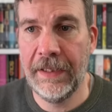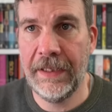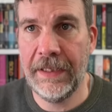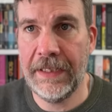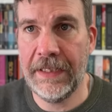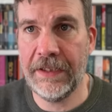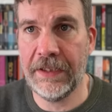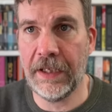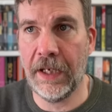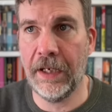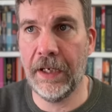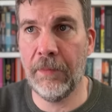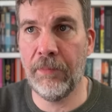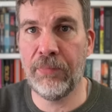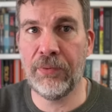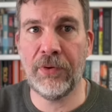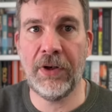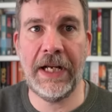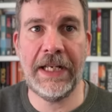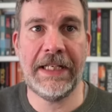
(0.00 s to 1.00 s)
His kind of
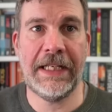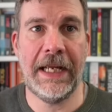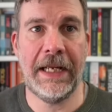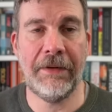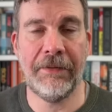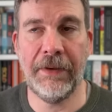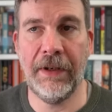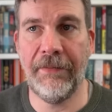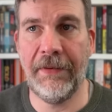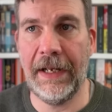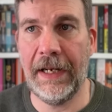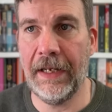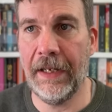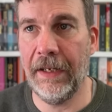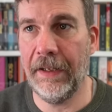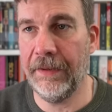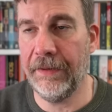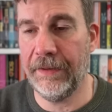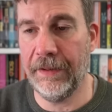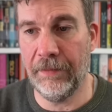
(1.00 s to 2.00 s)
breakout
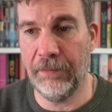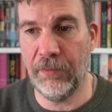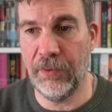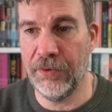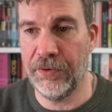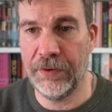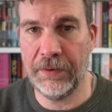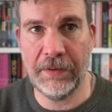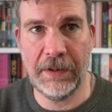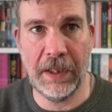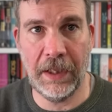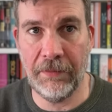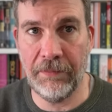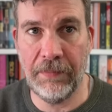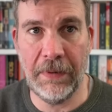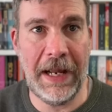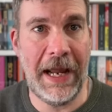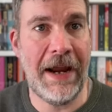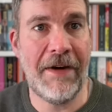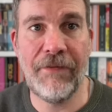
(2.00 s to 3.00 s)
novella that was, you know,
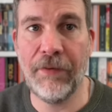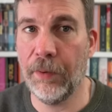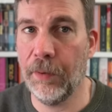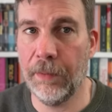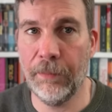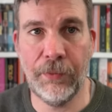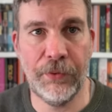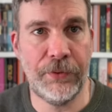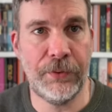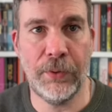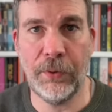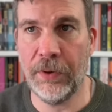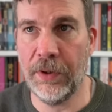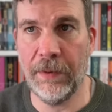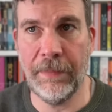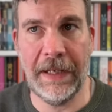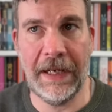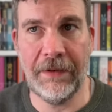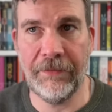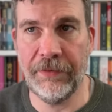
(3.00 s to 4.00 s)
everyone was talking
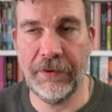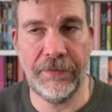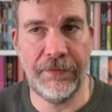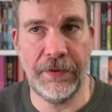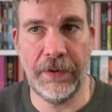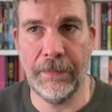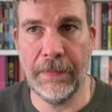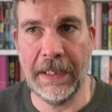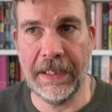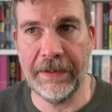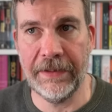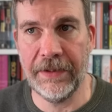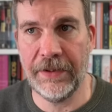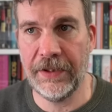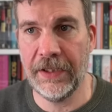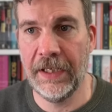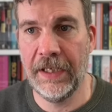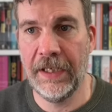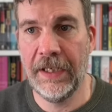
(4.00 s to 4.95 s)
about for a few months.